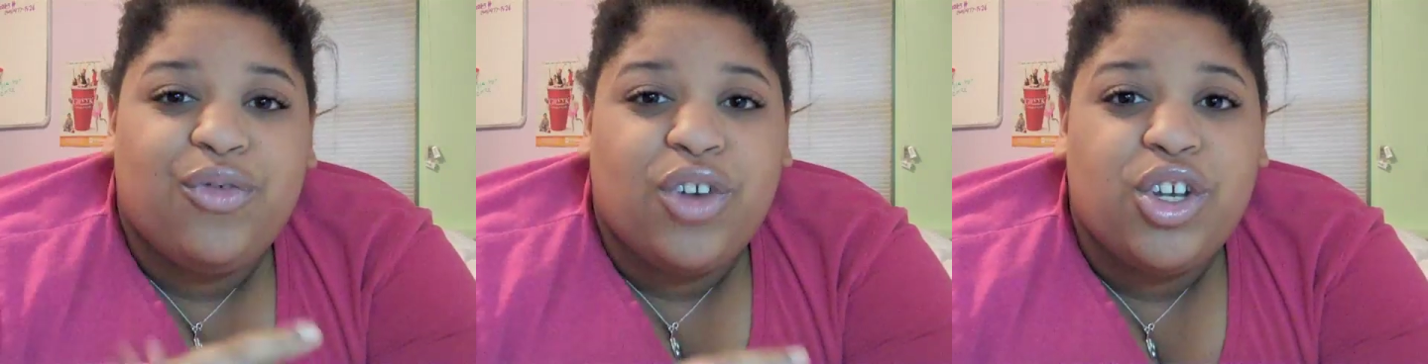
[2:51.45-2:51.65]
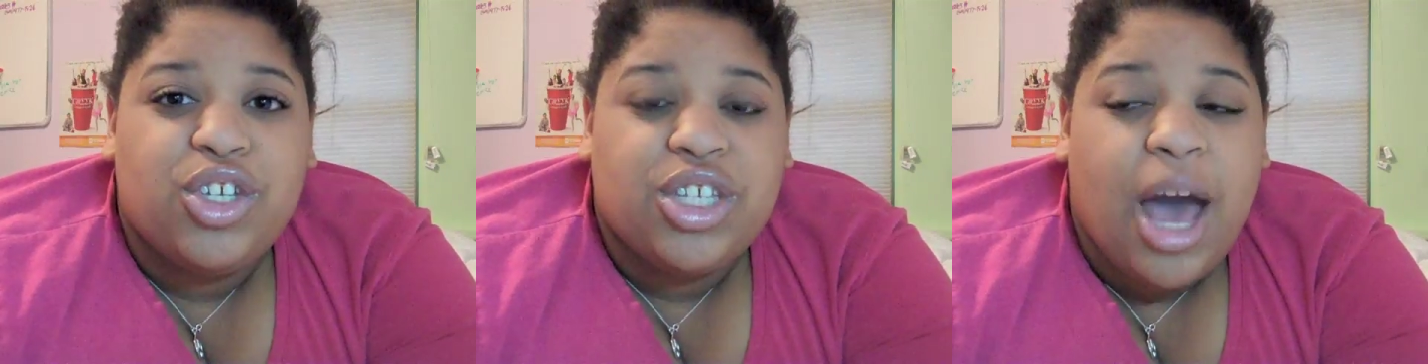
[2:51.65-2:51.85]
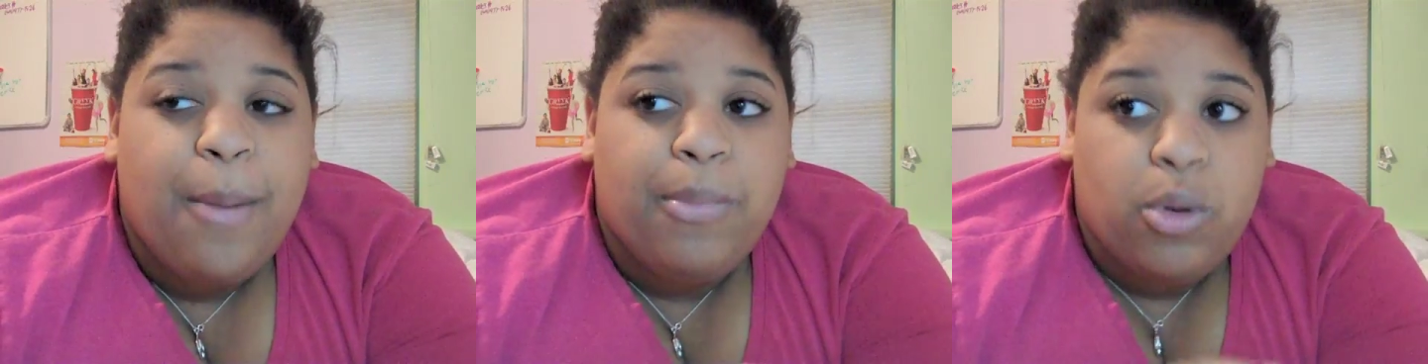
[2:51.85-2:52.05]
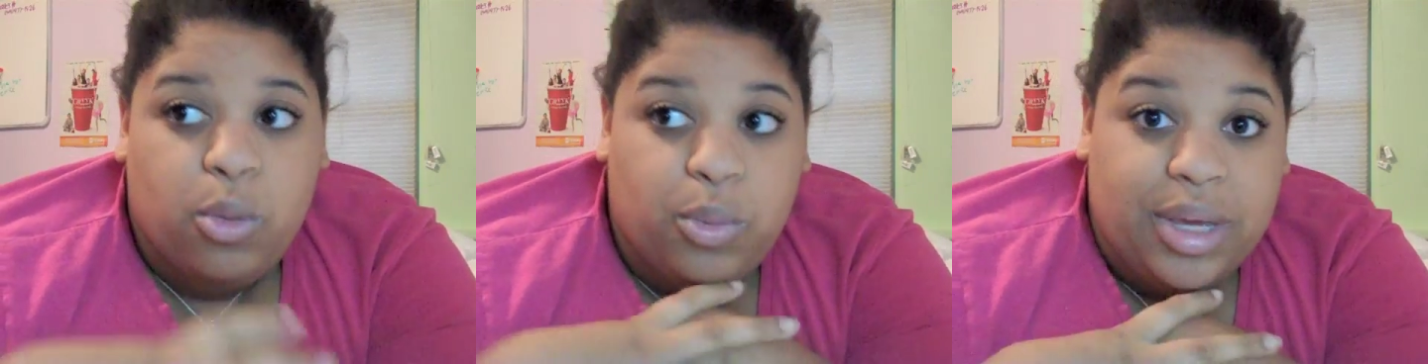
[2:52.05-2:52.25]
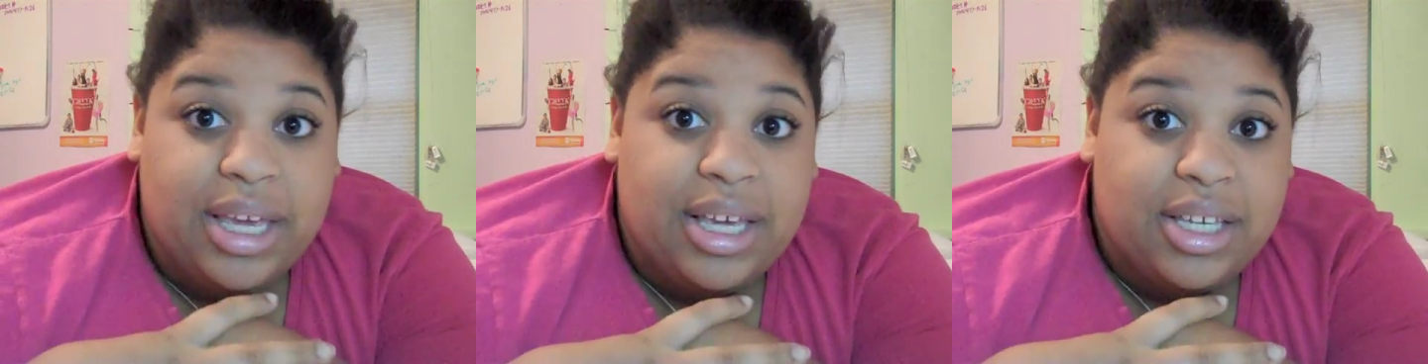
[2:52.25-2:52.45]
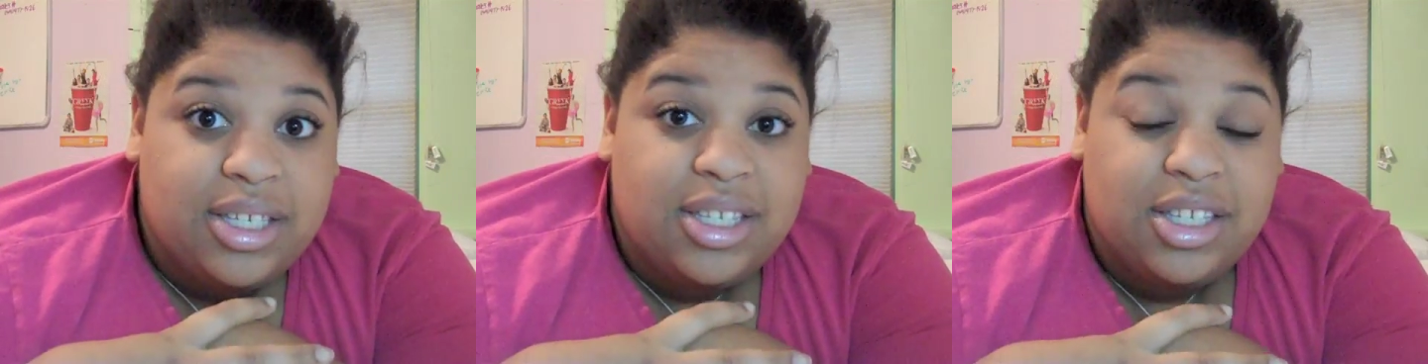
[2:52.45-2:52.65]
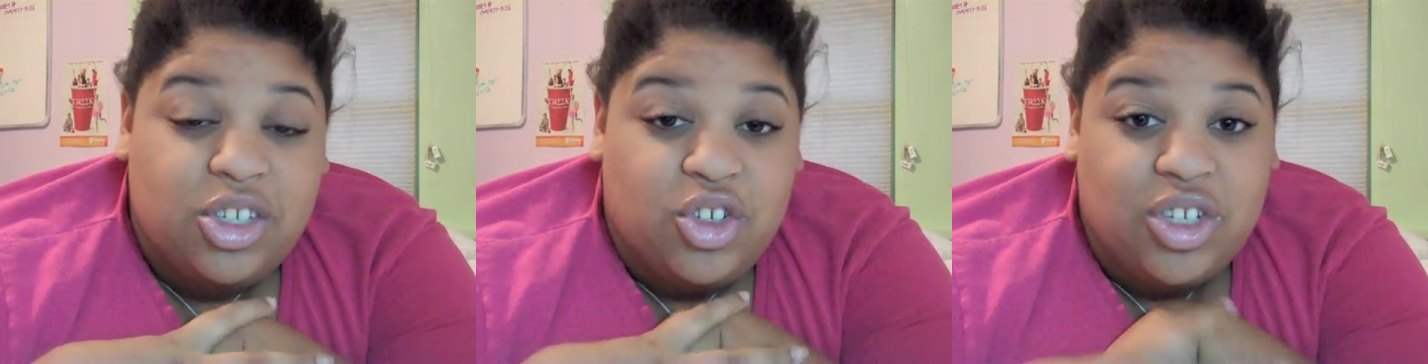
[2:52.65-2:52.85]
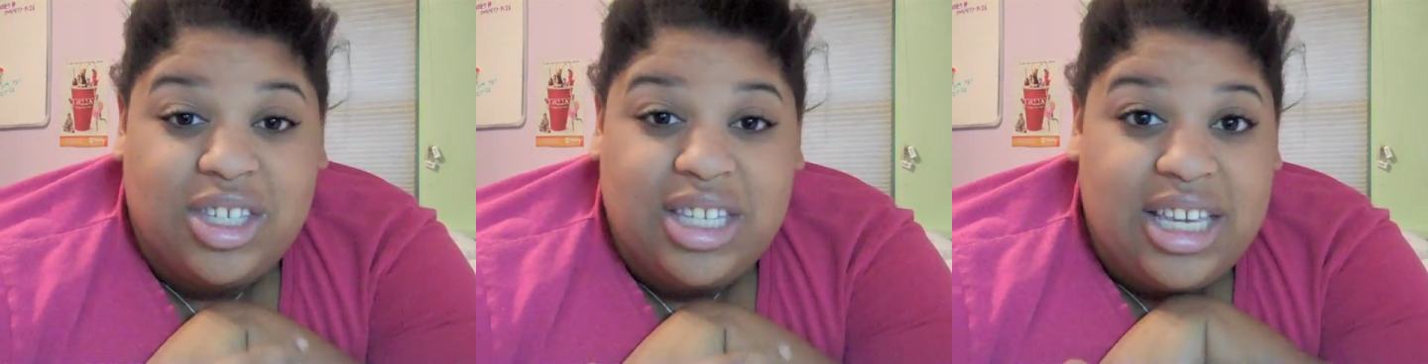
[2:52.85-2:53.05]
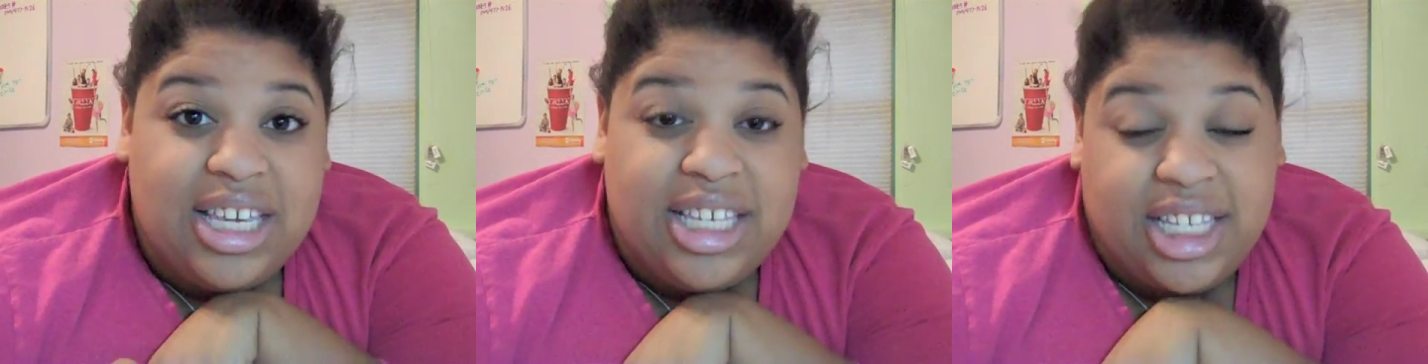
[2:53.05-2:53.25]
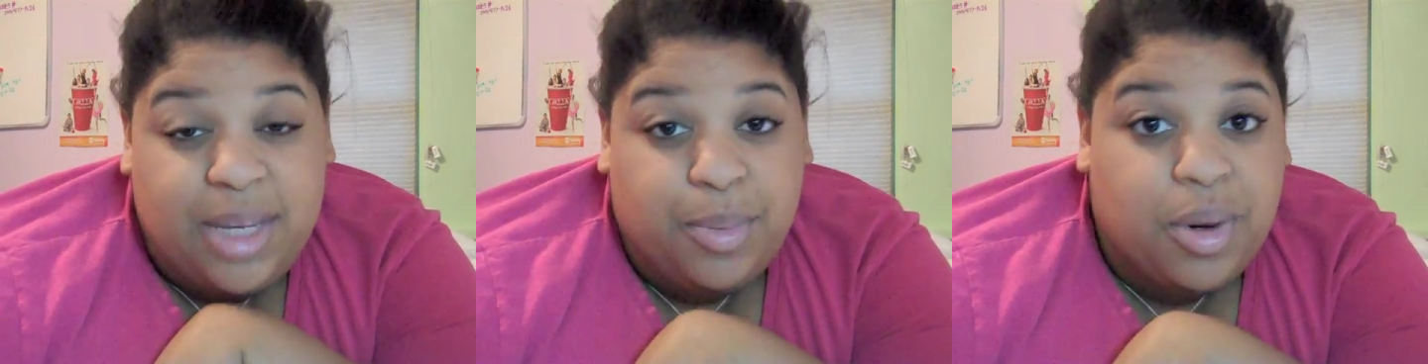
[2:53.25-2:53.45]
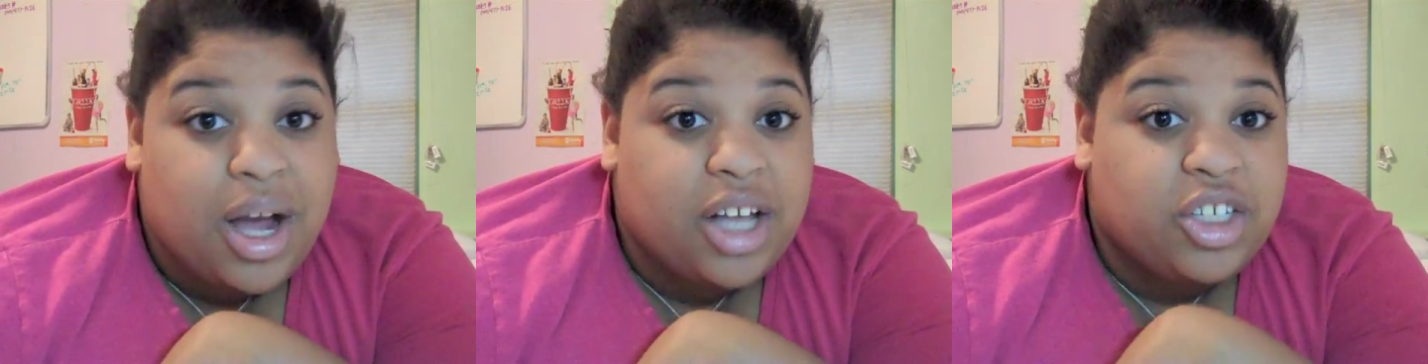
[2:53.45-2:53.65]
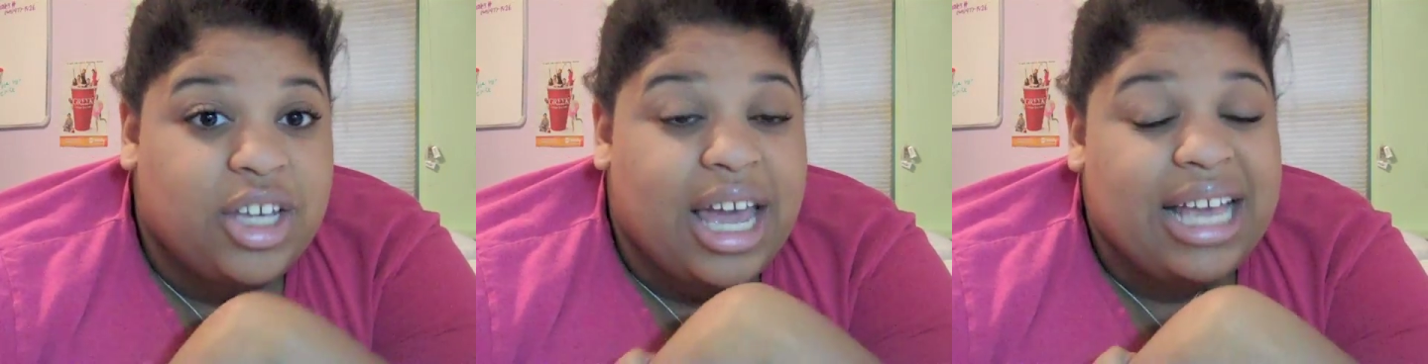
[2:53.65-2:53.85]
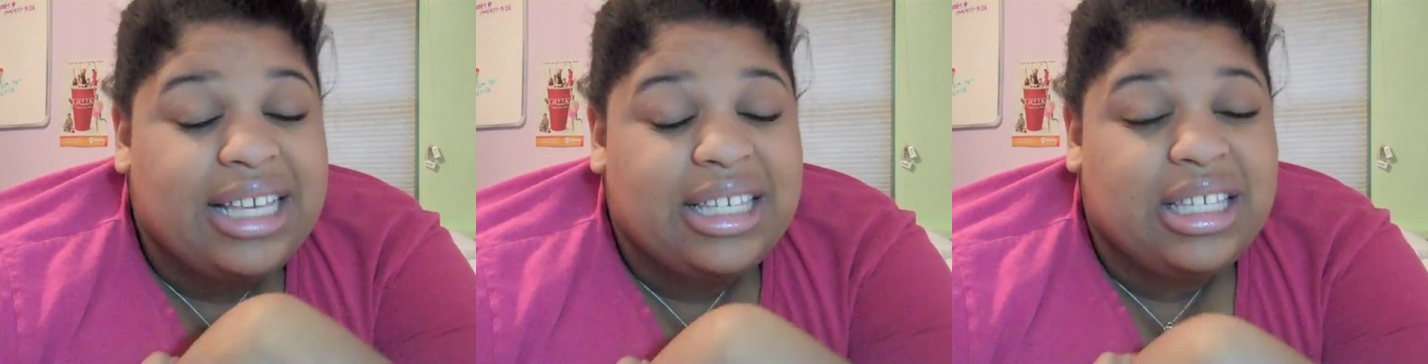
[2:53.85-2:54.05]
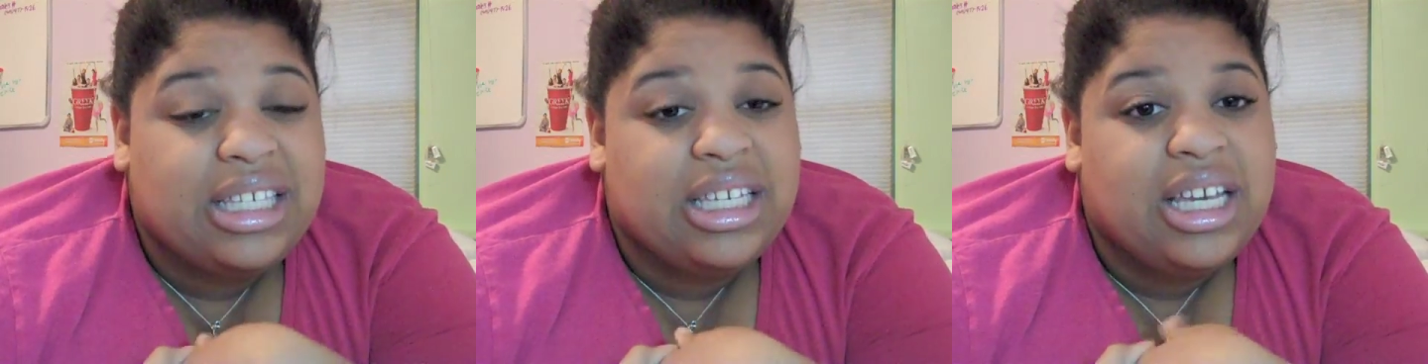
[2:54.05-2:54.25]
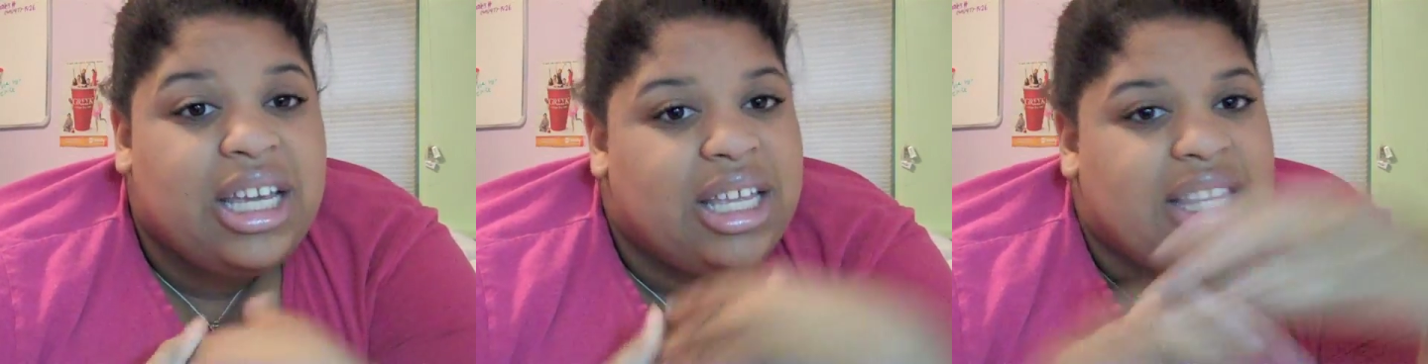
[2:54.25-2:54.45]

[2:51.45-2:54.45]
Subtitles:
first couple weeks, just easy projects.